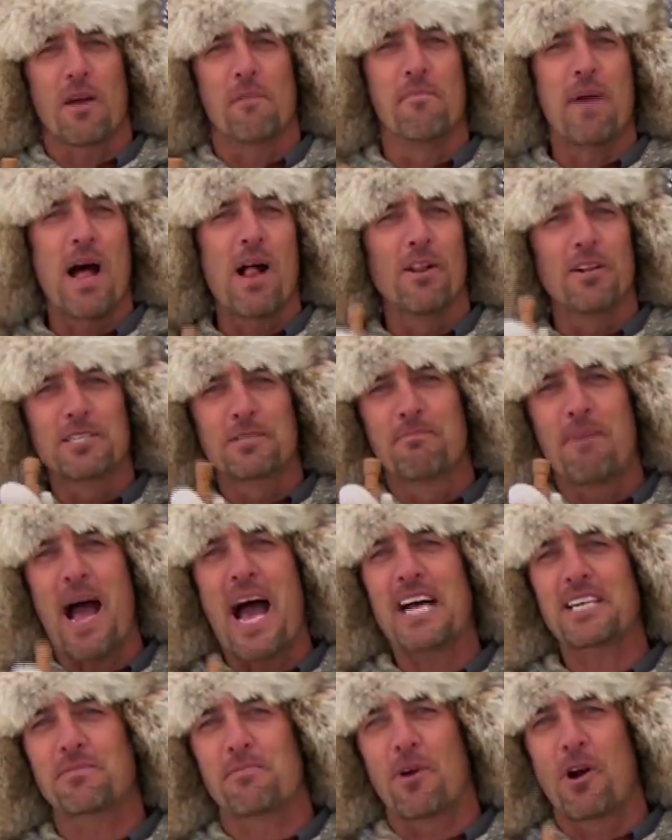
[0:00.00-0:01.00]
at Cabela's,
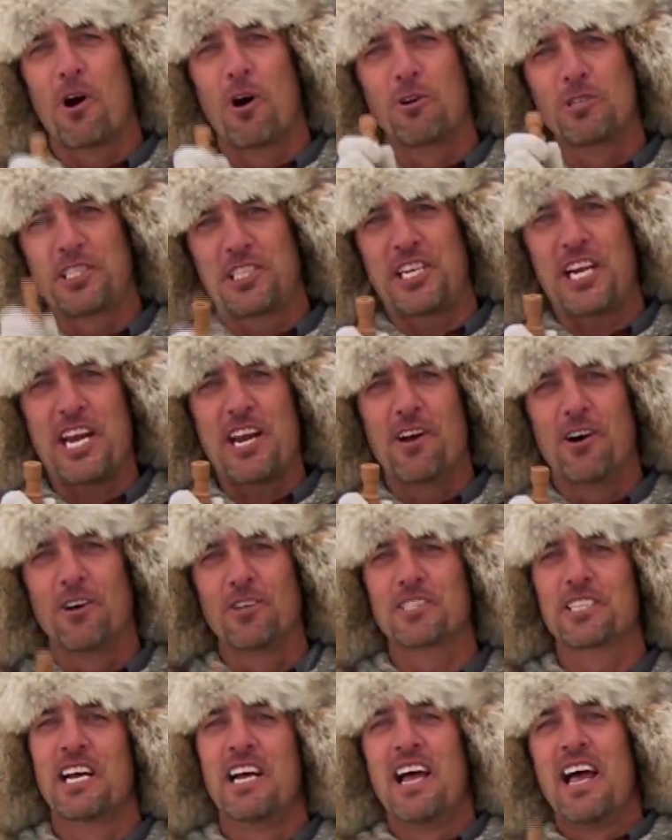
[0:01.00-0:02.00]
Bass Pro,
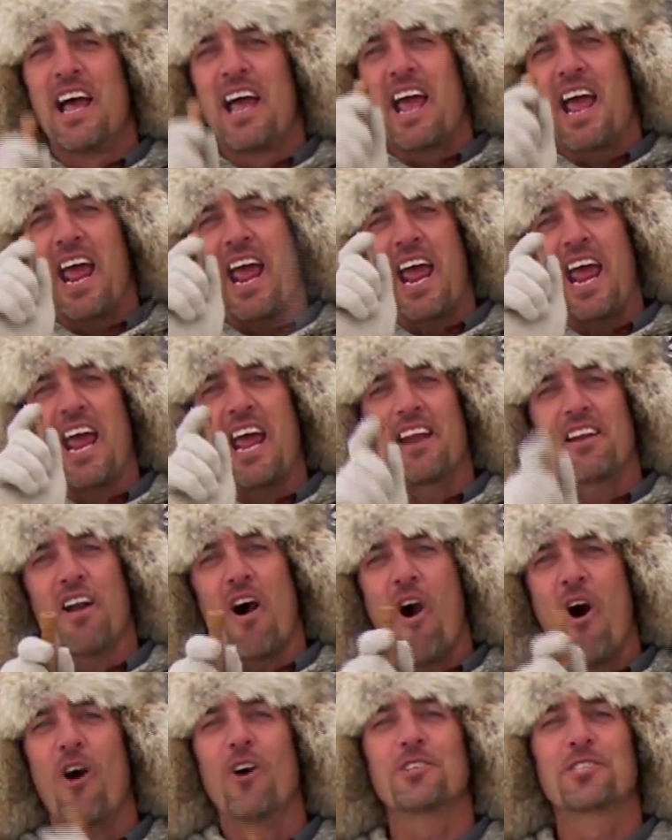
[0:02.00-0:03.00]
Shields, and
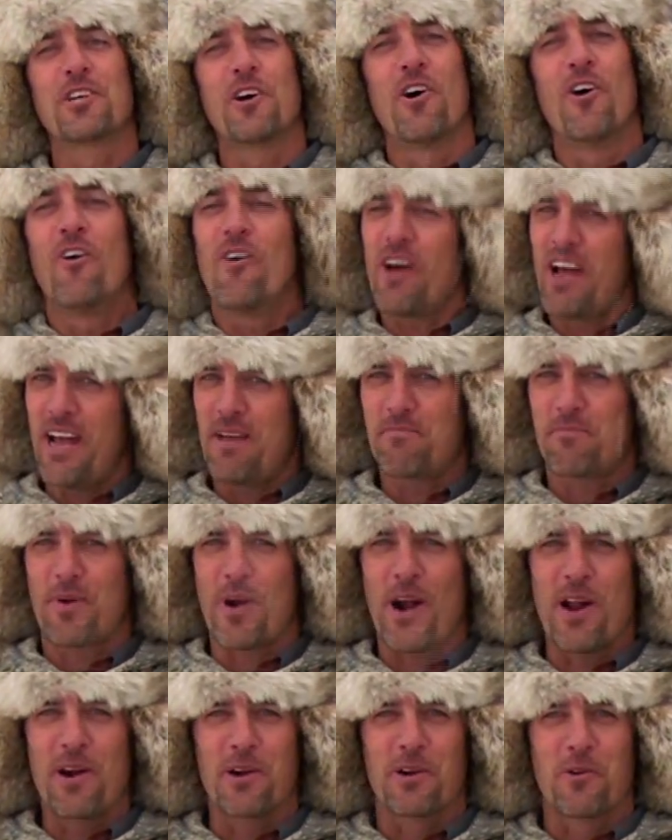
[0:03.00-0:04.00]
also at
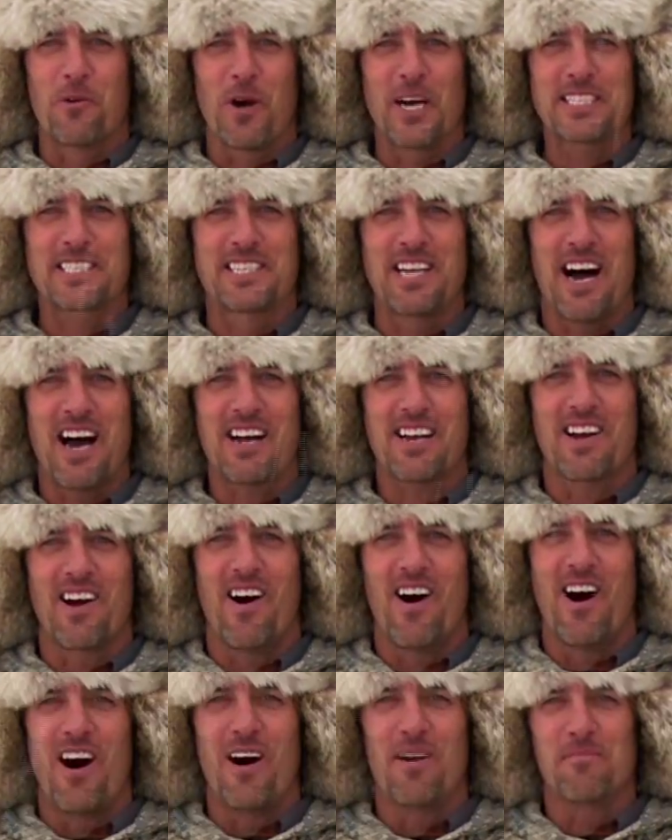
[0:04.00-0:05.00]

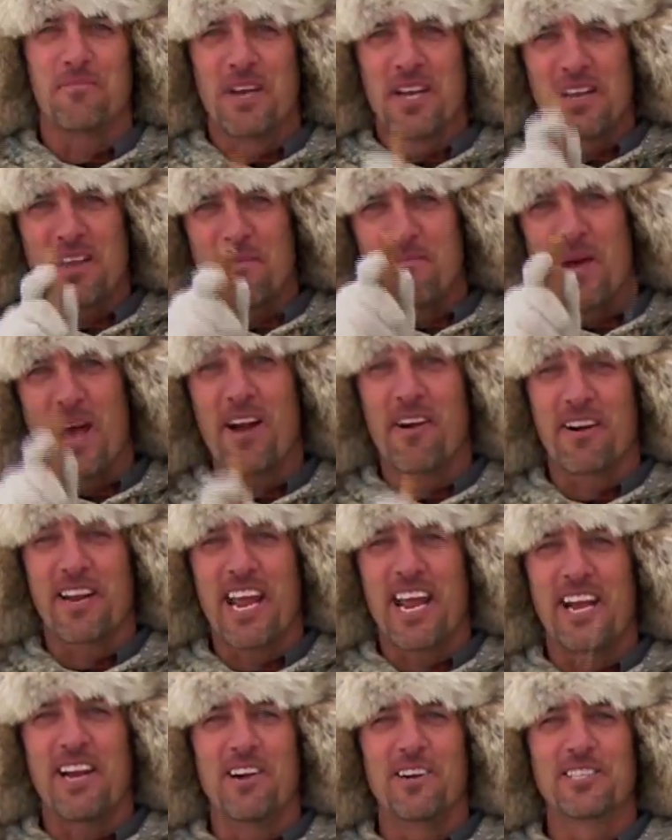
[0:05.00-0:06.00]
PredatorQuest.com. You better
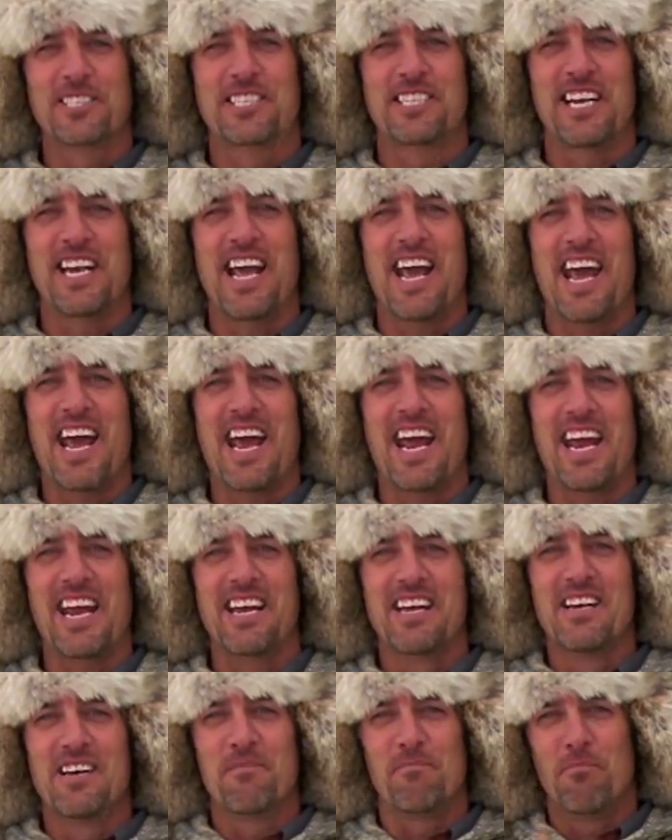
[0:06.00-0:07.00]
get yours
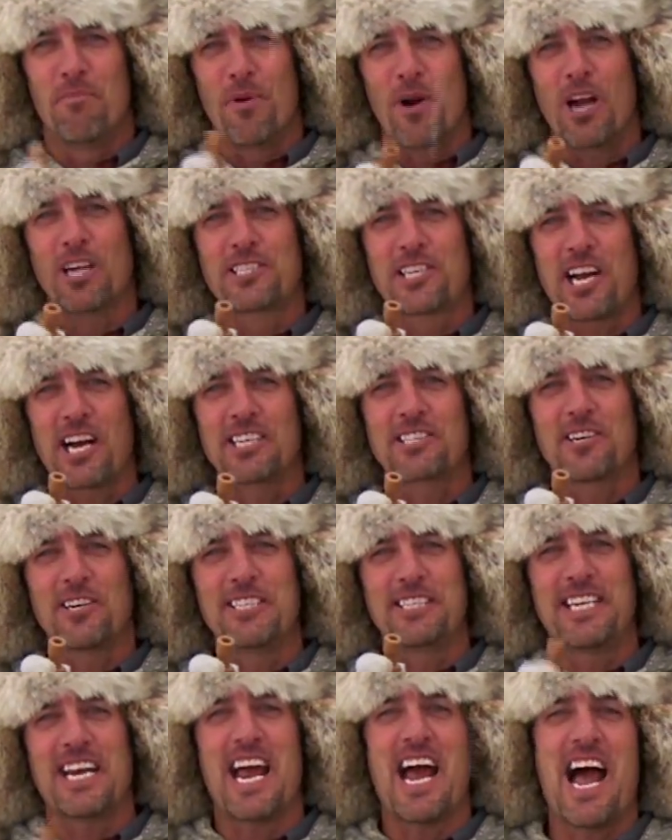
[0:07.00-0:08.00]
today. Brush
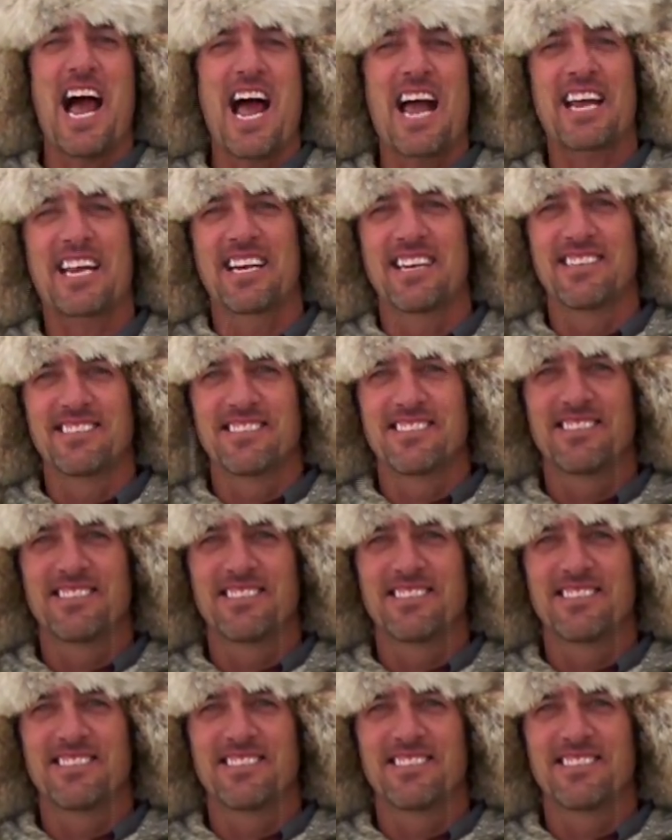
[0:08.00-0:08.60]
Country Jack.